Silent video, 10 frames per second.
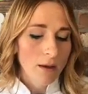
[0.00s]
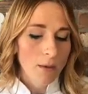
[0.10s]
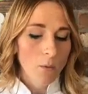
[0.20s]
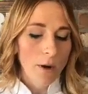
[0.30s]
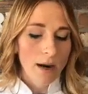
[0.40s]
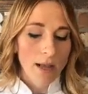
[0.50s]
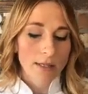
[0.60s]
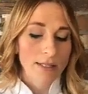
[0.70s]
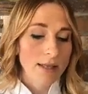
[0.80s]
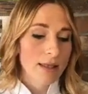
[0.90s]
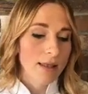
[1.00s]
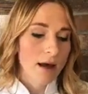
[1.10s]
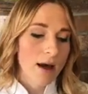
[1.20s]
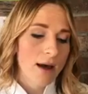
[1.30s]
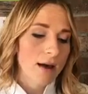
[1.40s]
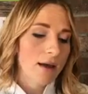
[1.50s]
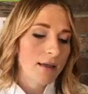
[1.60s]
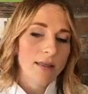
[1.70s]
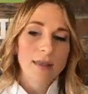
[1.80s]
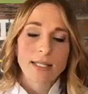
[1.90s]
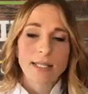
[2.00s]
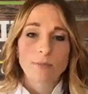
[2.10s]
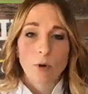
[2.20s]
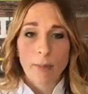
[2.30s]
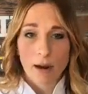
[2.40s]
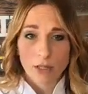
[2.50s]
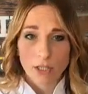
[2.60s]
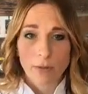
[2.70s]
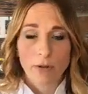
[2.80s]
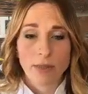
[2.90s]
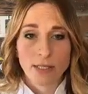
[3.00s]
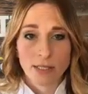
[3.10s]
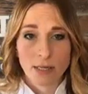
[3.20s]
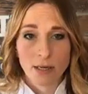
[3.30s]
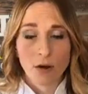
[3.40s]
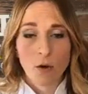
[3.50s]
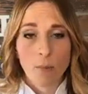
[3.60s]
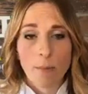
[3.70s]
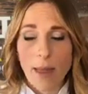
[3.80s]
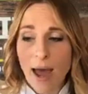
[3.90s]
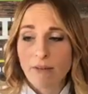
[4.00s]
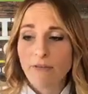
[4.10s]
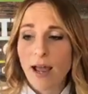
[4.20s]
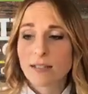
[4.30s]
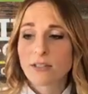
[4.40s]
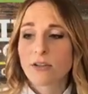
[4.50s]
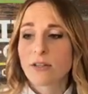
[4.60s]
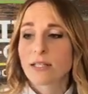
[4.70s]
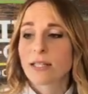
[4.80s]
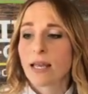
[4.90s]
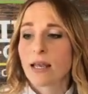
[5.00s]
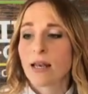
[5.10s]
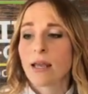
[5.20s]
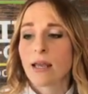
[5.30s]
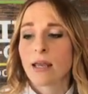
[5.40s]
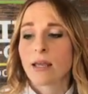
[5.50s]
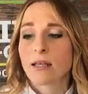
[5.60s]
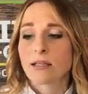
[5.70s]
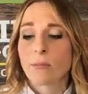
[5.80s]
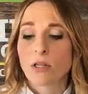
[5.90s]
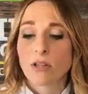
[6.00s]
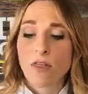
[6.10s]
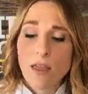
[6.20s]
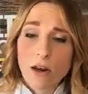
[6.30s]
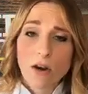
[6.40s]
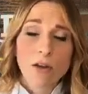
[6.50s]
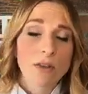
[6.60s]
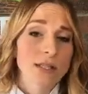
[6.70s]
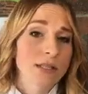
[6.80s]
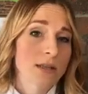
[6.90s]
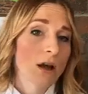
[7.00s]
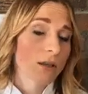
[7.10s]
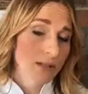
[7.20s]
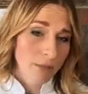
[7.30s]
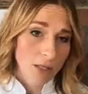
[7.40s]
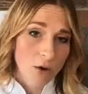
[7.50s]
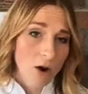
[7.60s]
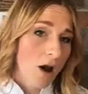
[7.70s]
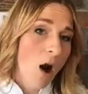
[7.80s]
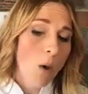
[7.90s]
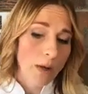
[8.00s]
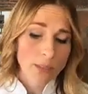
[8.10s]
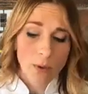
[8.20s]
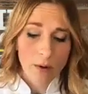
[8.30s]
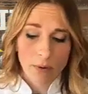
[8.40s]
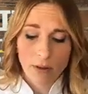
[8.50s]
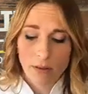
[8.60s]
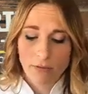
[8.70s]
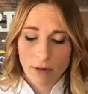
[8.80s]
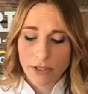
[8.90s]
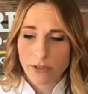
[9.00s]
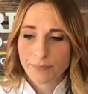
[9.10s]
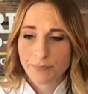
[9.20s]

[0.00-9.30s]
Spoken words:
Whereas this is more perishable. This is going to go bad faster. The skin is much thinner. This is something you're going to always want to put in the fridge.